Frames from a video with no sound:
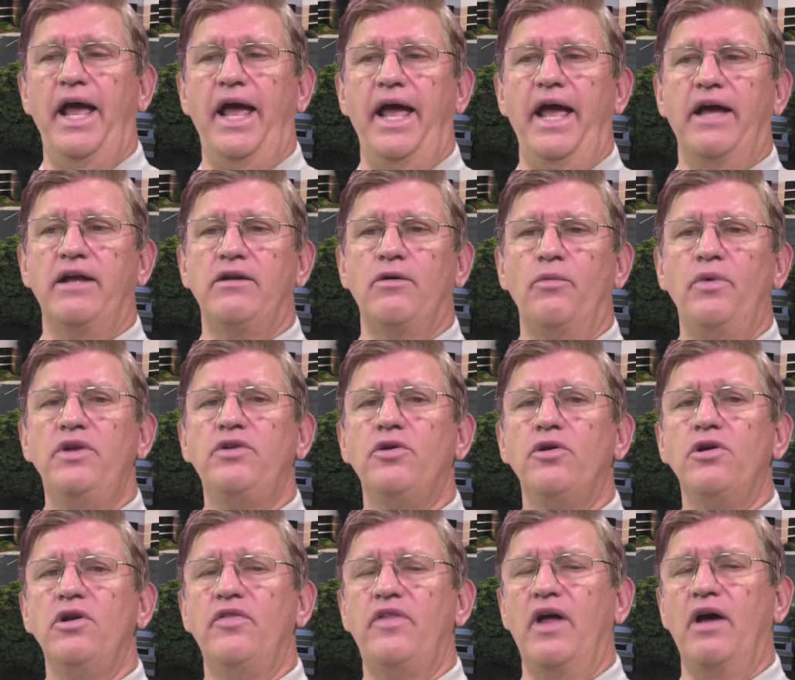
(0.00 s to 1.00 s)
and we
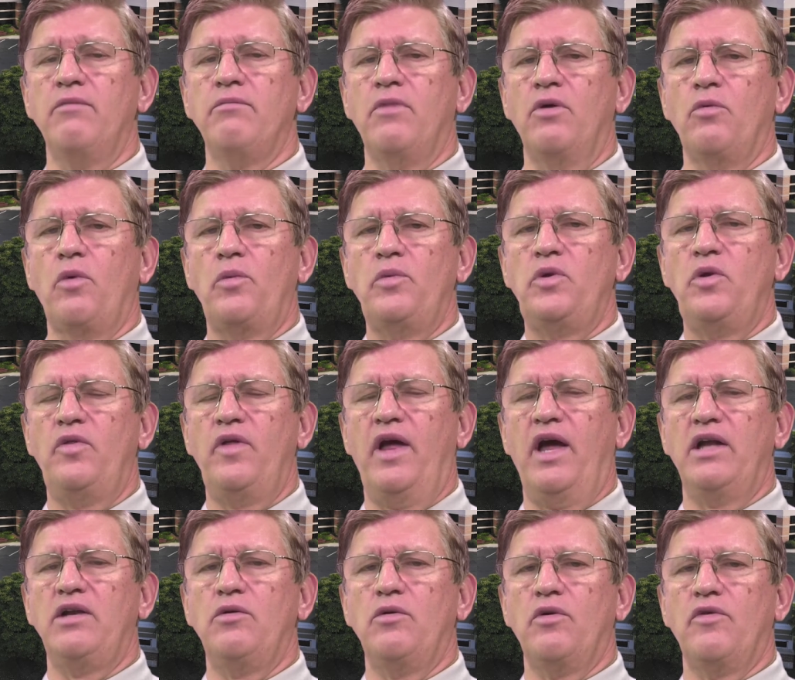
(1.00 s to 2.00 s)
turn to them when we do
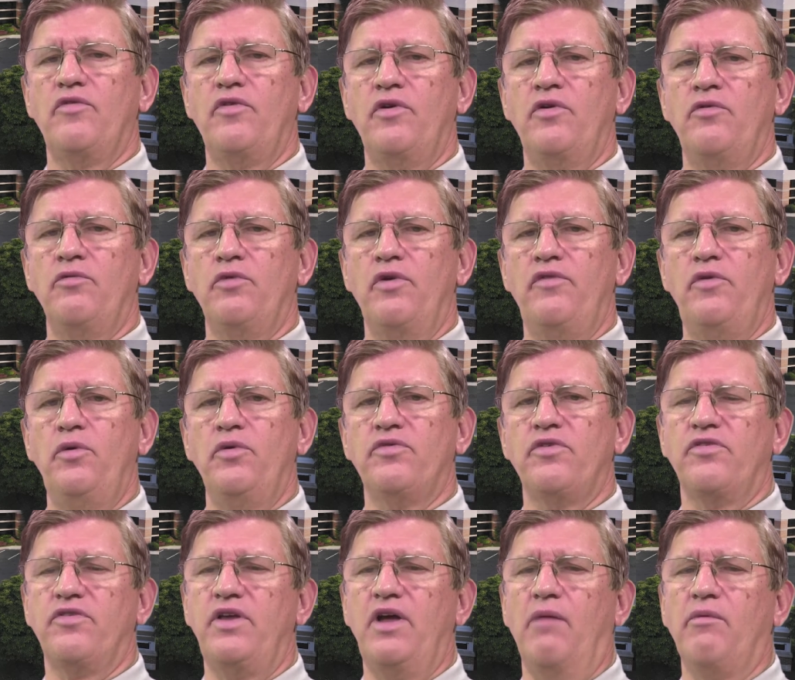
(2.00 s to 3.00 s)
the annual reviews
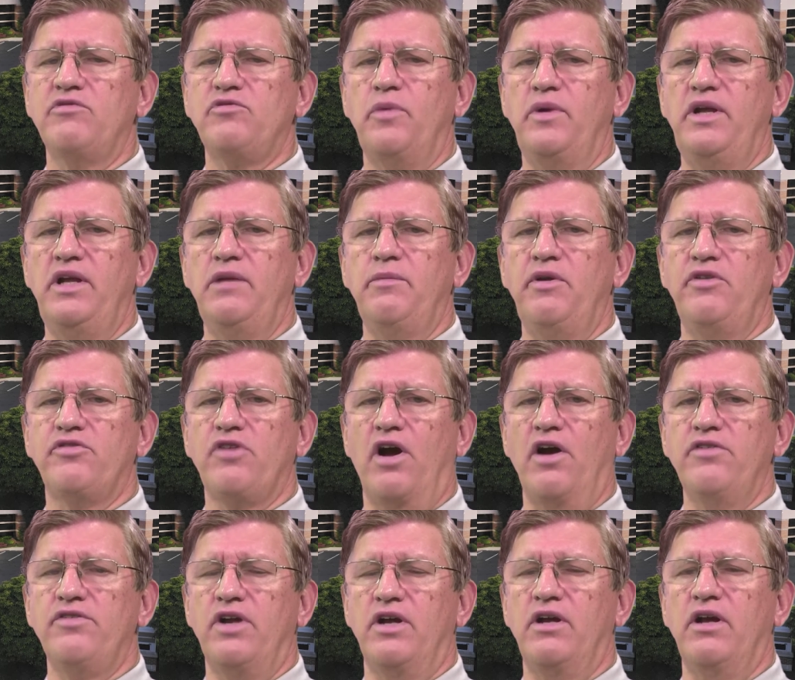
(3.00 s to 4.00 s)
to see how much we need to be
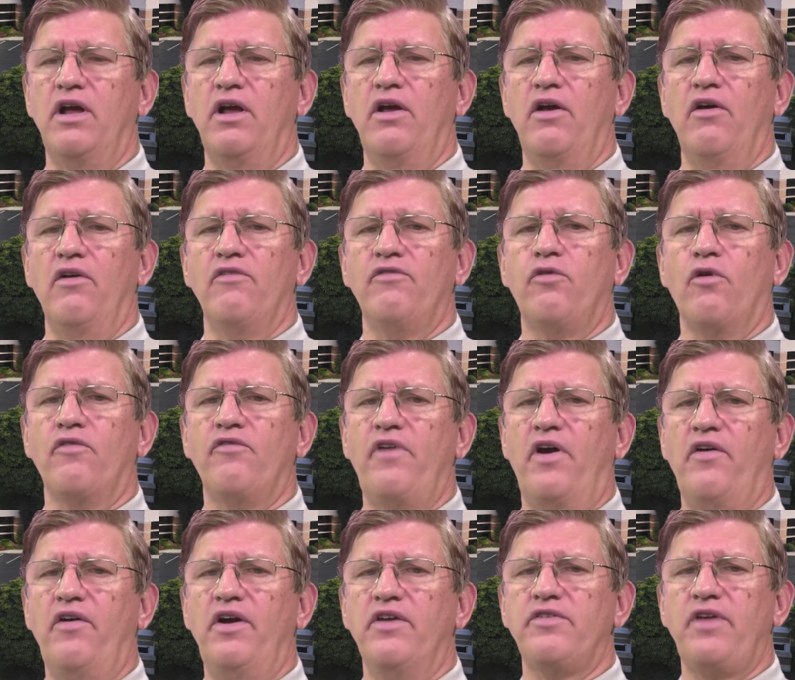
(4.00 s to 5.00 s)
charging for
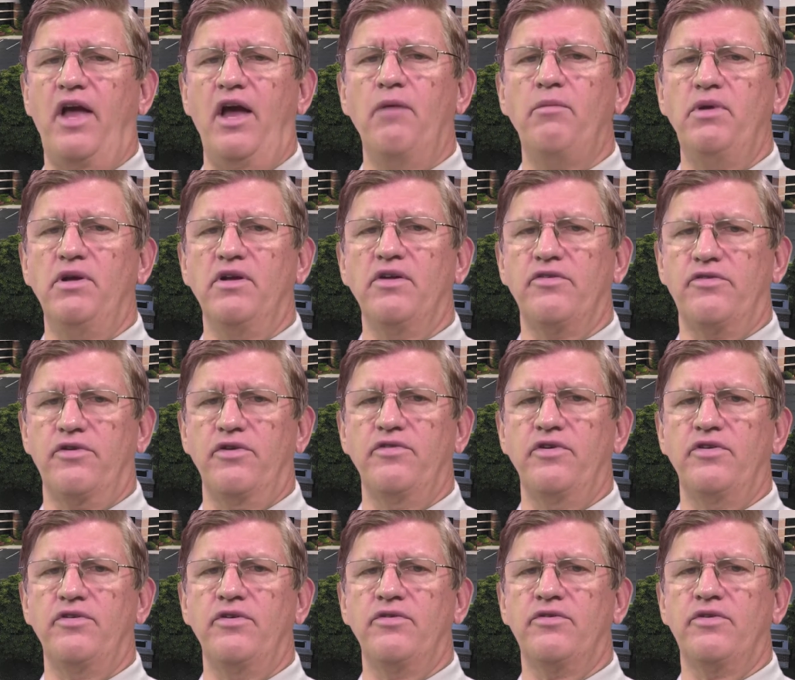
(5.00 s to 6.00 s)
various ambulance
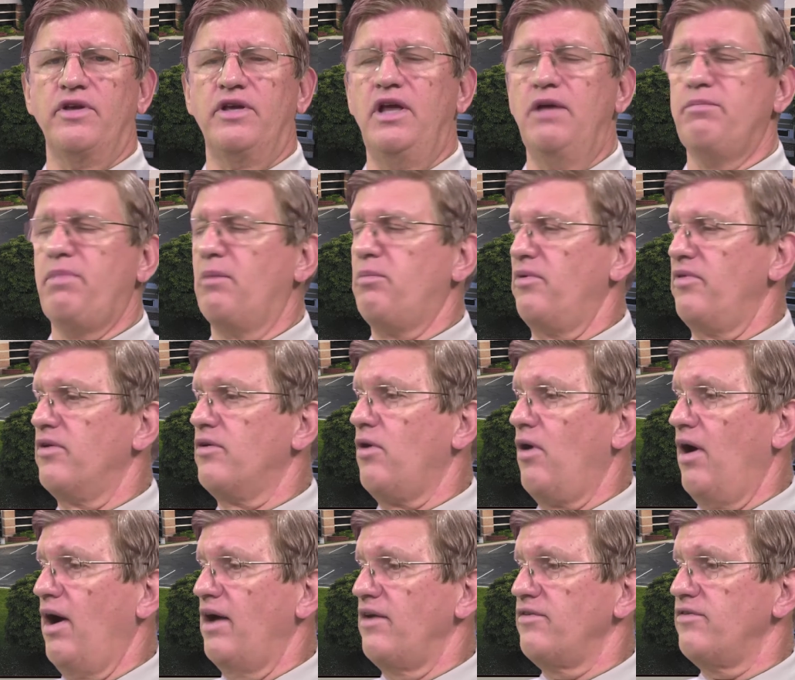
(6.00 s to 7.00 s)
services to keep up with the
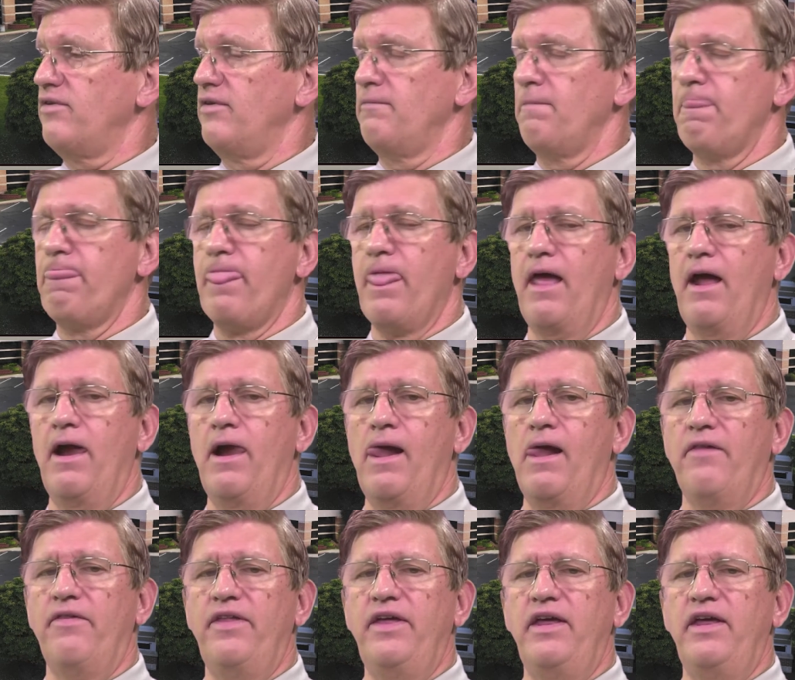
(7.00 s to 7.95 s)
cost.